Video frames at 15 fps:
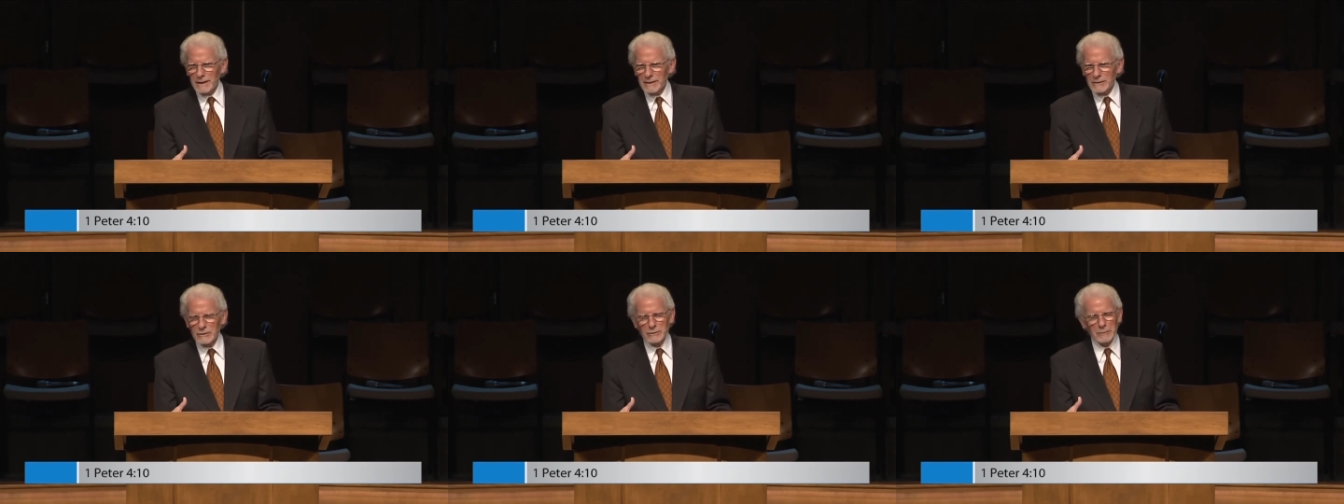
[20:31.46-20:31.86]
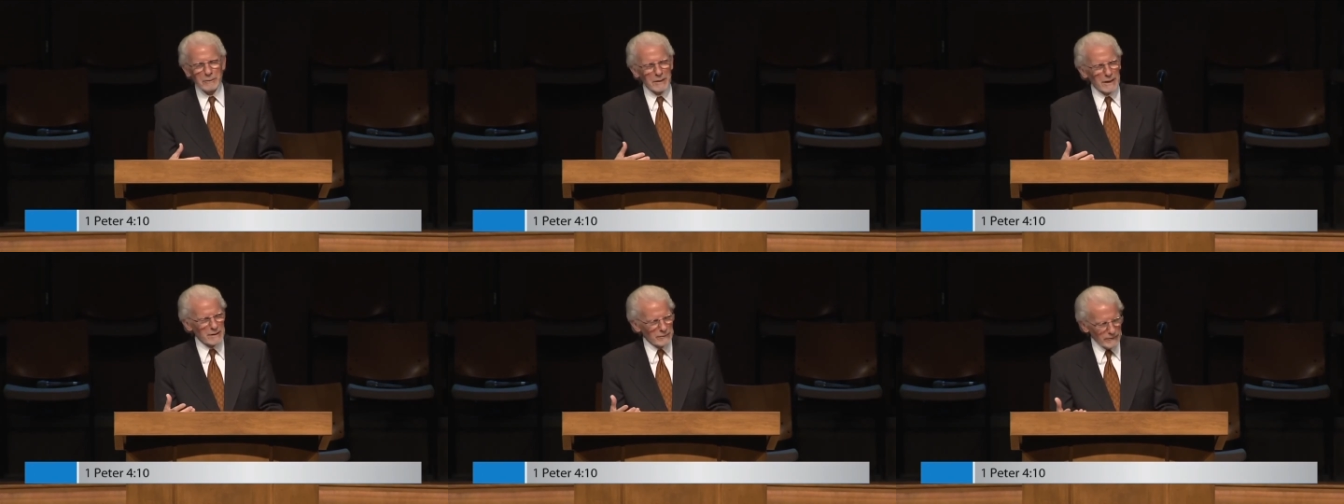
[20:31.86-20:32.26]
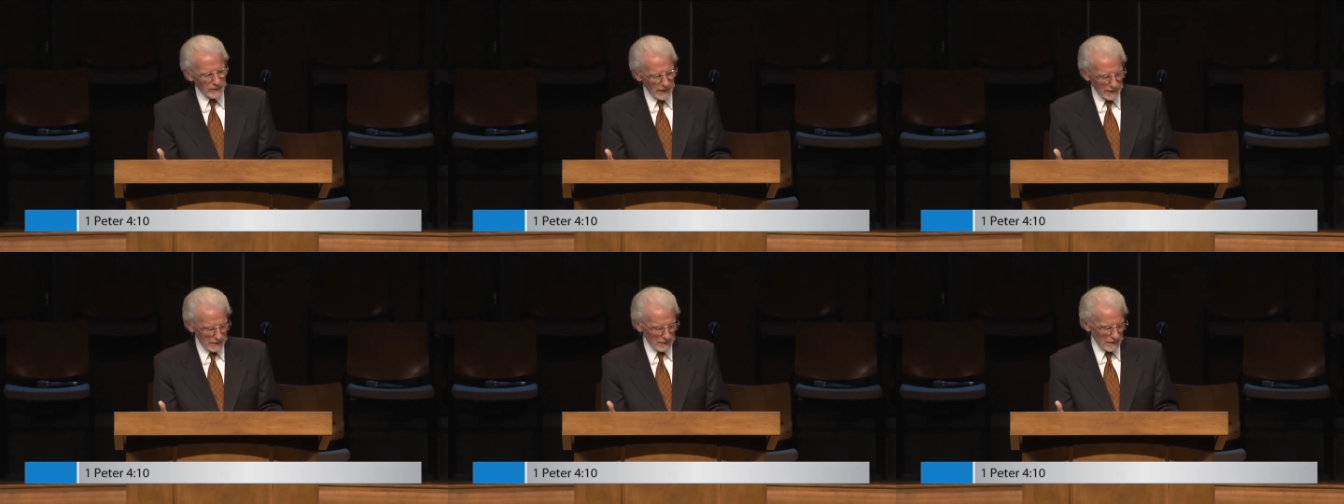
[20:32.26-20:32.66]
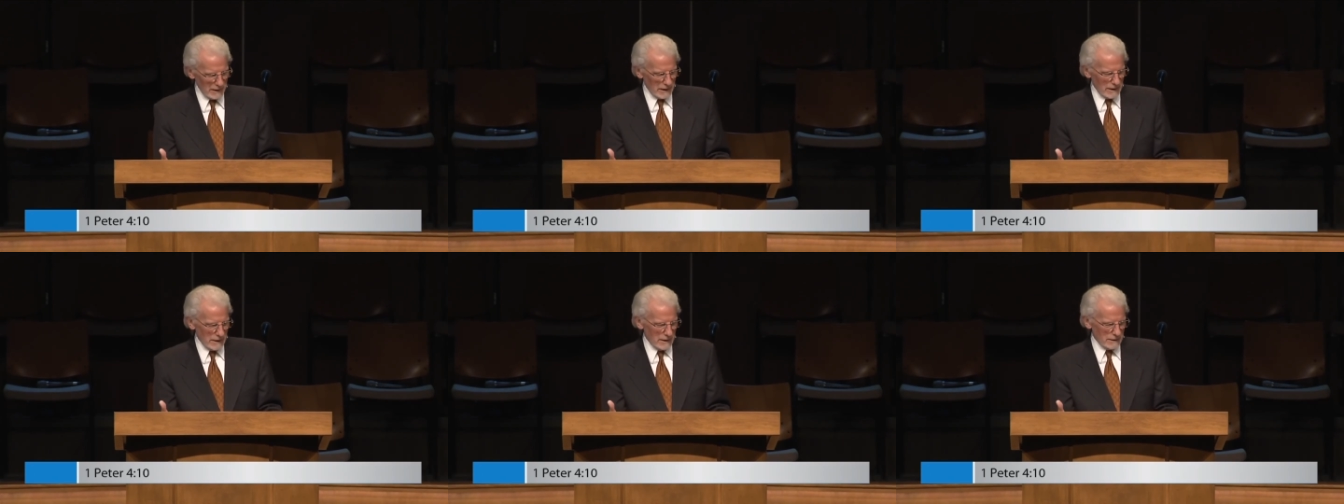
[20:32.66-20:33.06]
Now, there's a benefit
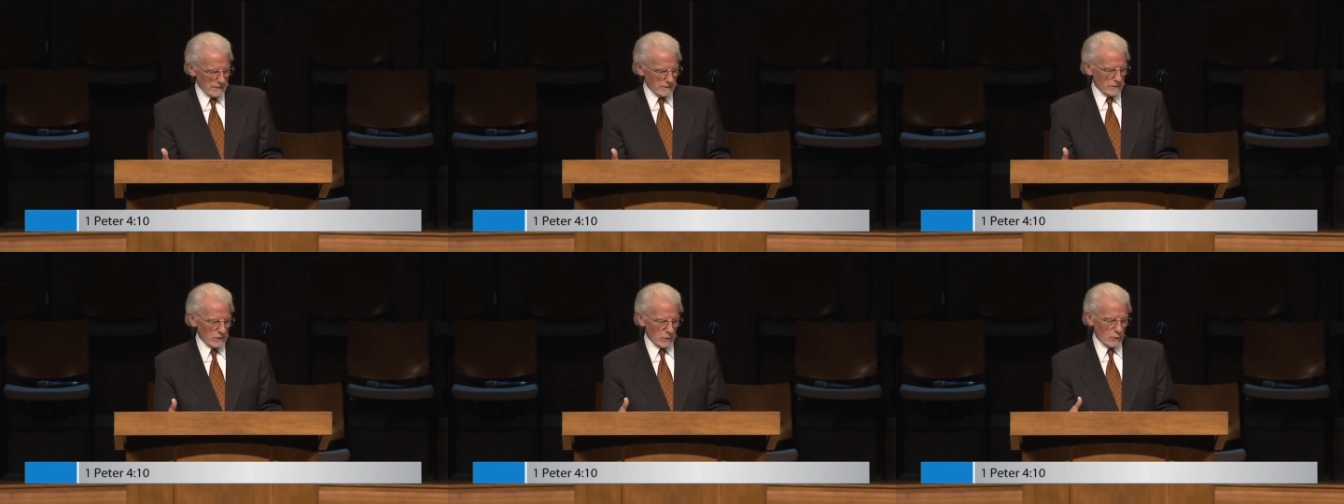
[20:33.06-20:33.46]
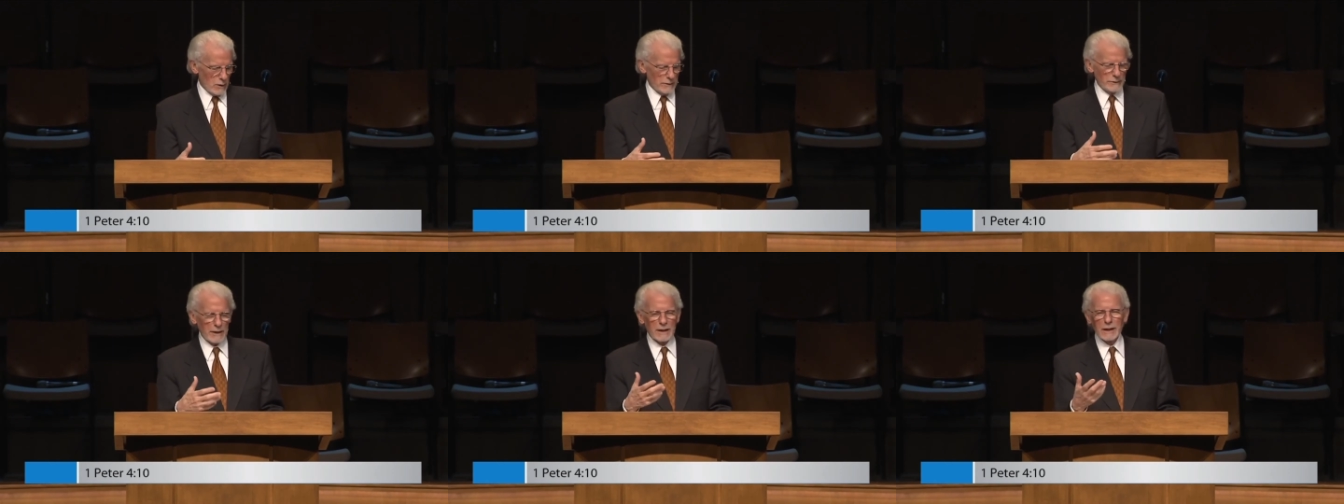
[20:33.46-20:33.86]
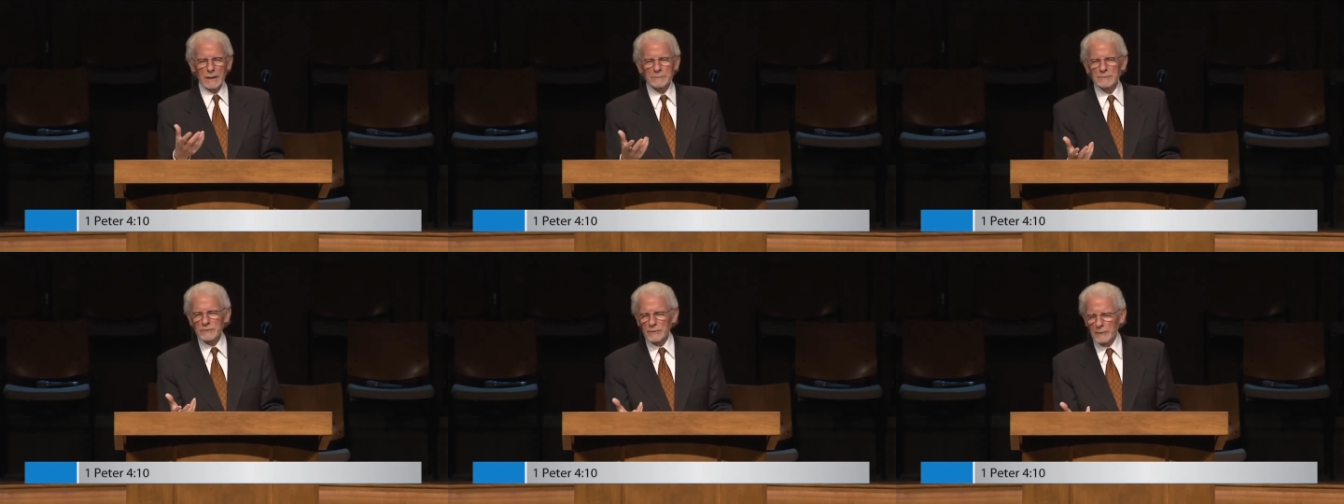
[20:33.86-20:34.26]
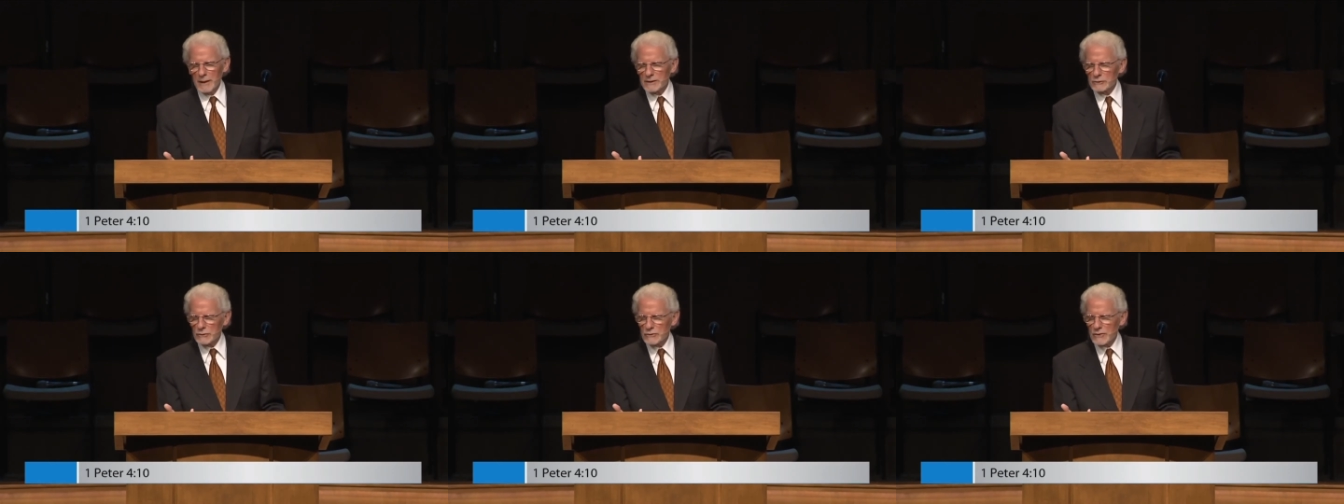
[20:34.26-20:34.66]
and so on that comes from
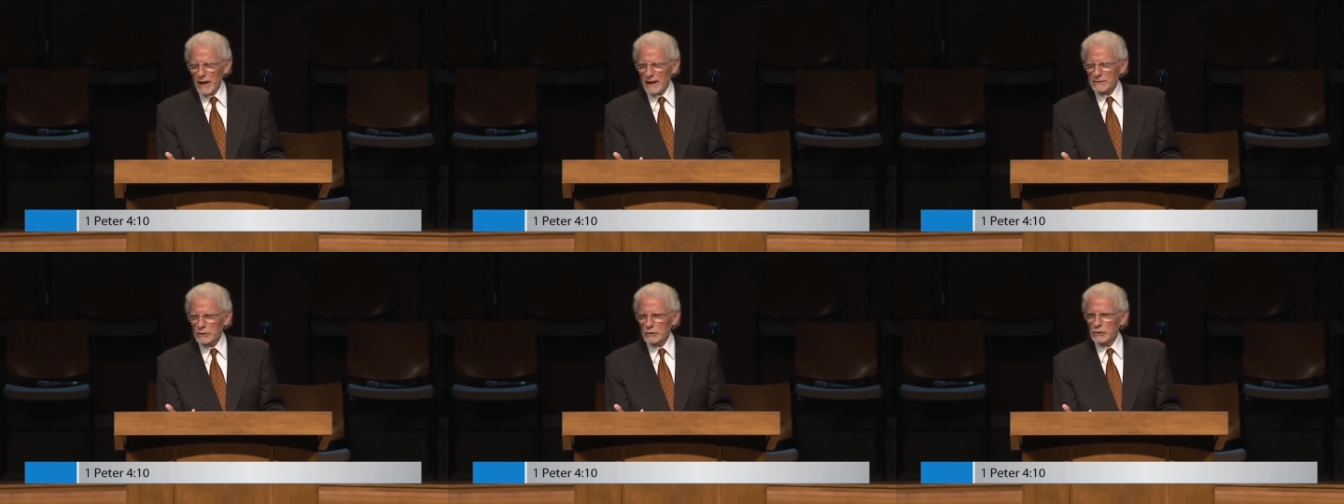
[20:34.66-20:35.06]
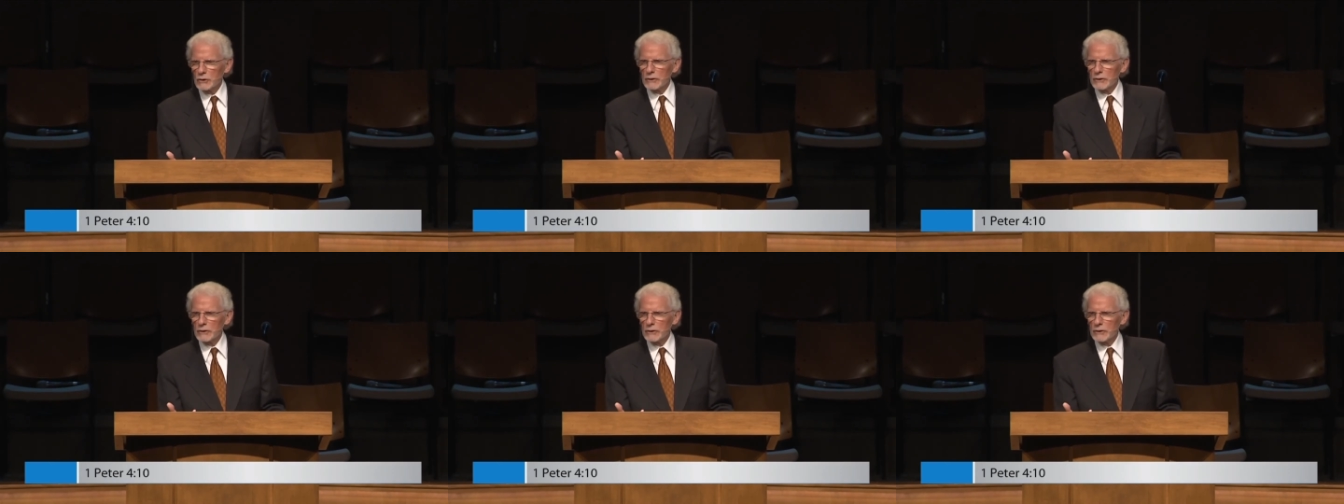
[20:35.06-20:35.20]
exercising